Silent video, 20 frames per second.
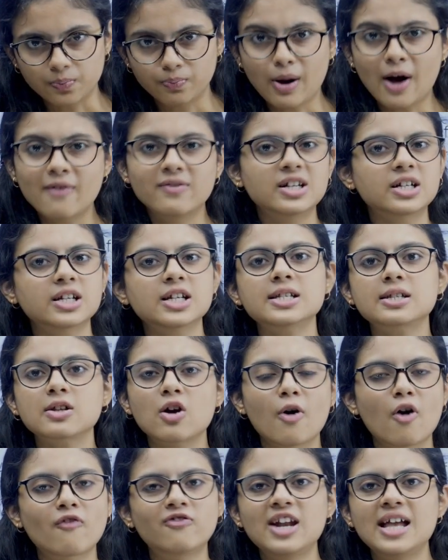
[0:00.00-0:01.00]
Power is
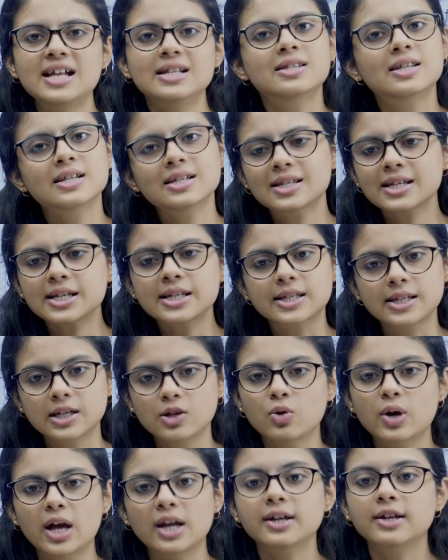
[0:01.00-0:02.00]
of lens is easy,
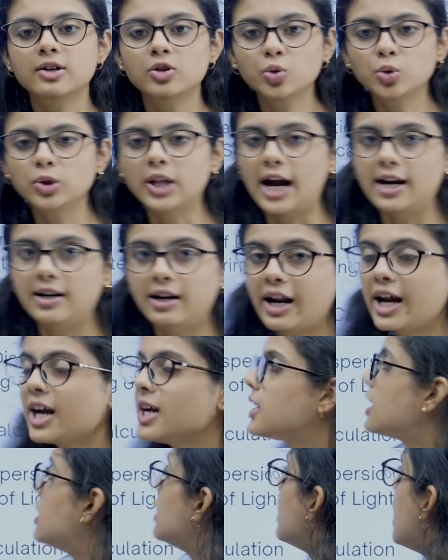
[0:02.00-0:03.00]
you can do that, right?